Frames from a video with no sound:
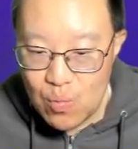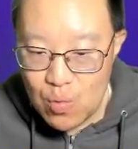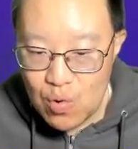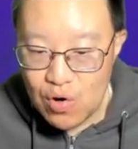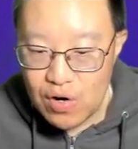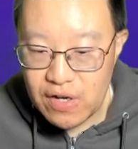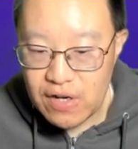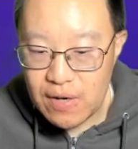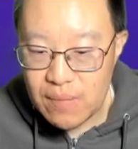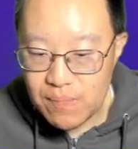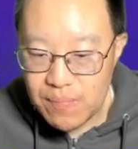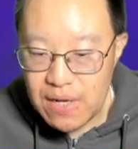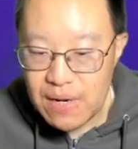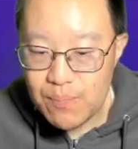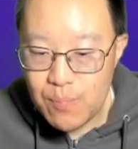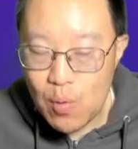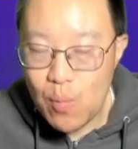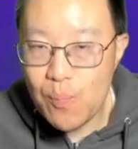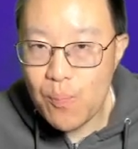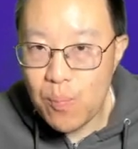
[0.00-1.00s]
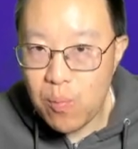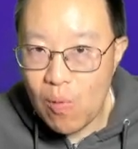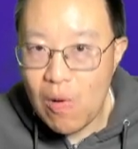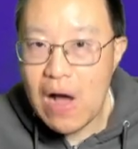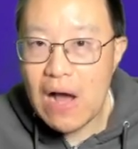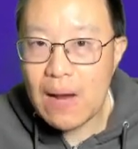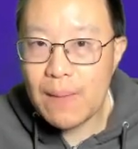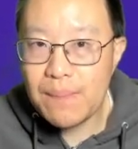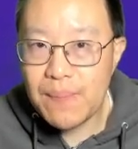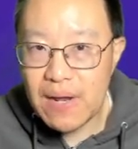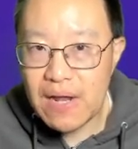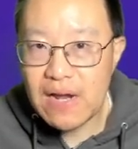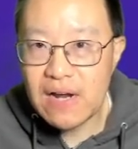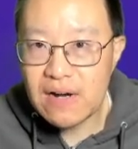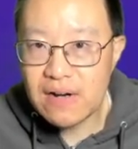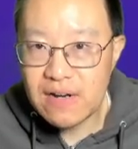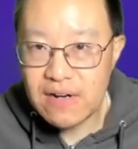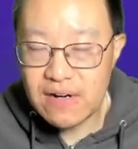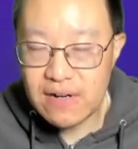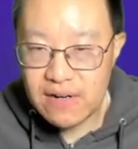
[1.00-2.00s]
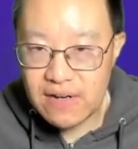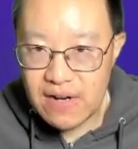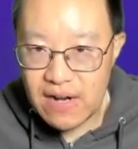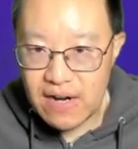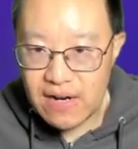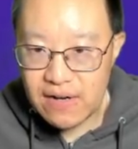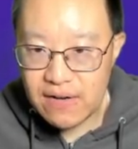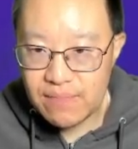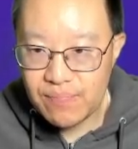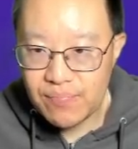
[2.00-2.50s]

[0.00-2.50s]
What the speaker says: worse than people block ping these days.